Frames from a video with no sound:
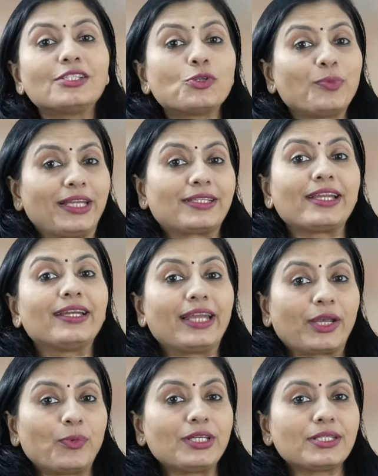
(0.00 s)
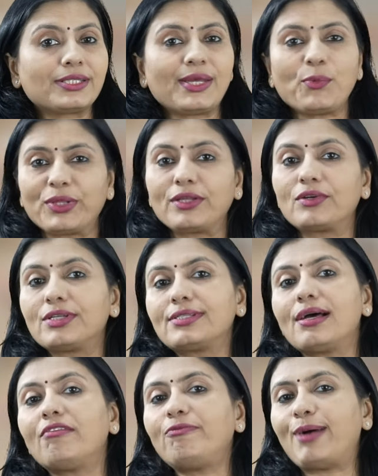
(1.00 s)
to maintain liquidity with the
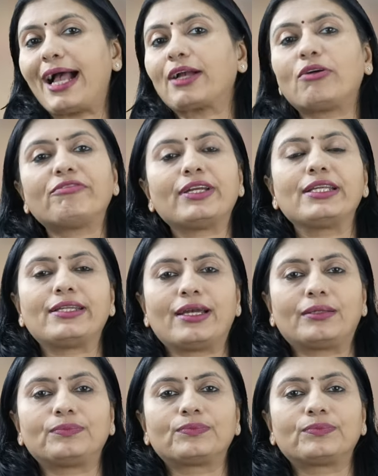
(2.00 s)
Reserve Bank of India.